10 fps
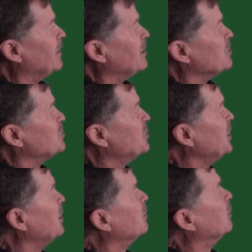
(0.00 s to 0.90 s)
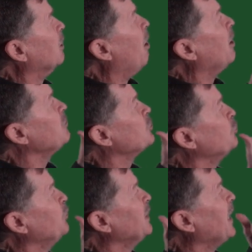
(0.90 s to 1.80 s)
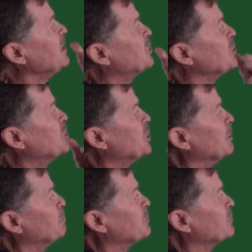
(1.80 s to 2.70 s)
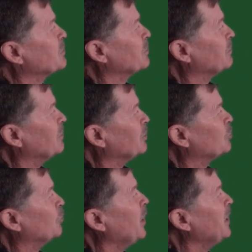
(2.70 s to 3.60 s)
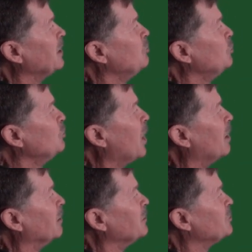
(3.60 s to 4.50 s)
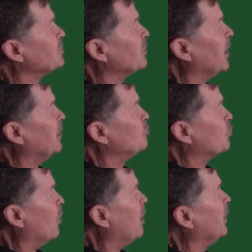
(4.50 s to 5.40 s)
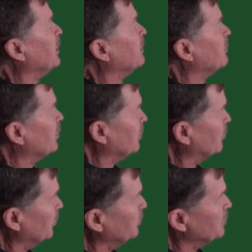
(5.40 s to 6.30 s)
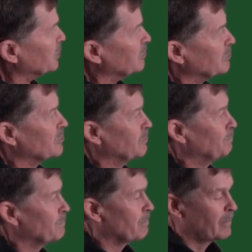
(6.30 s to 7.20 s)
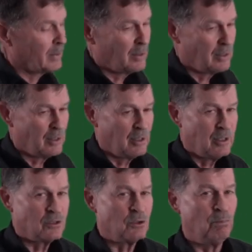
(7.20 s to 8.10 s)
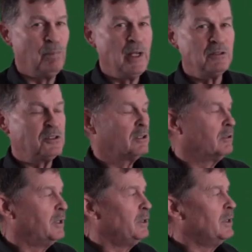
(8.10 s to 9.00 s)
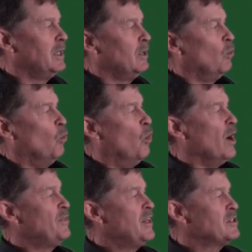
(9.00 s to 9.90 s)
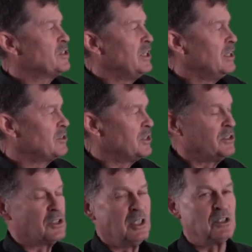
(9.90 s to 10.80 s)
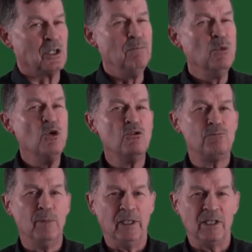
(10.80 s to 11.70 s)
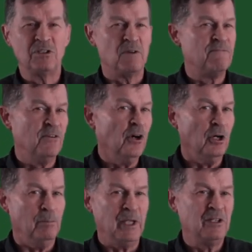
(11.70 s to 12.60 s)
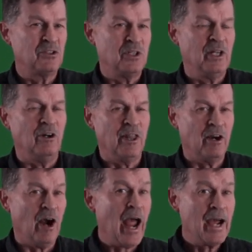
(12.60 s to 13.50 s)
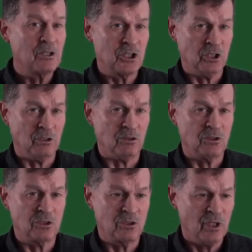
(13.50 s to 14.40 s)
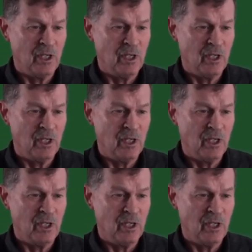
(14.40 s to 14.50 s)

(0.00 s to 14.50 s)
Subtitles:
Seeing larger relationships, creating new knowledge, and drawing conclusions. So basically what this is a movement. It's a verb. It's their actions